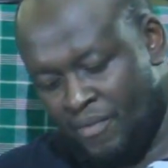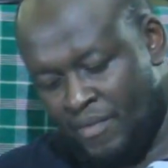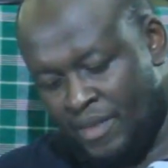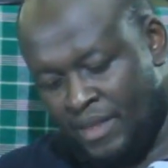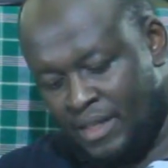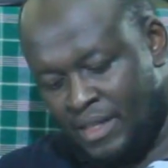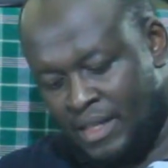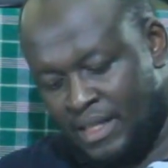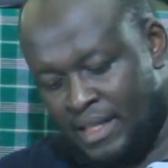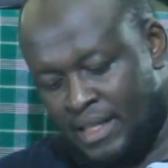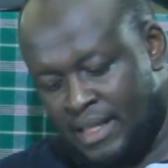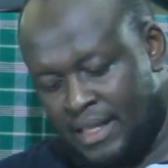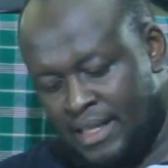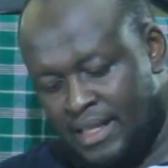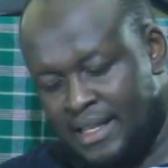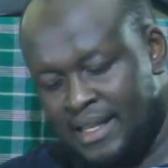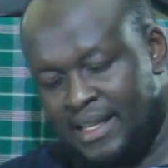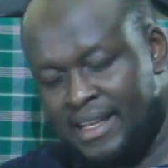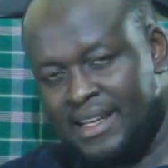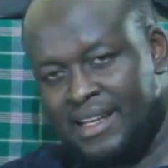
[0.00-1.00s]

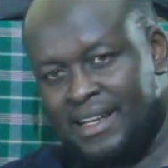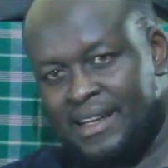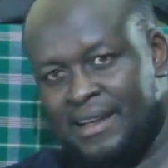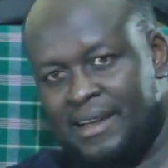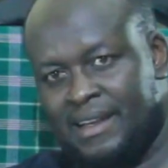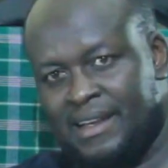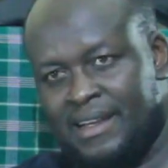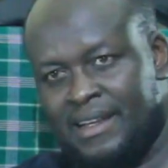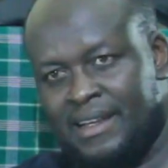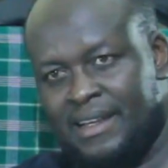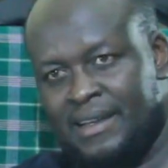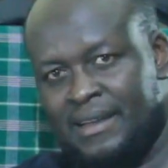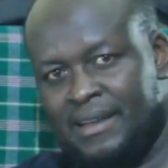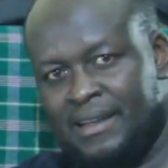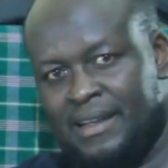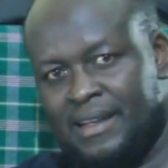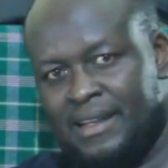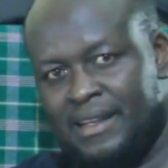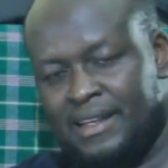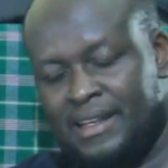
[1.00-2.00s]
Nobody speaks.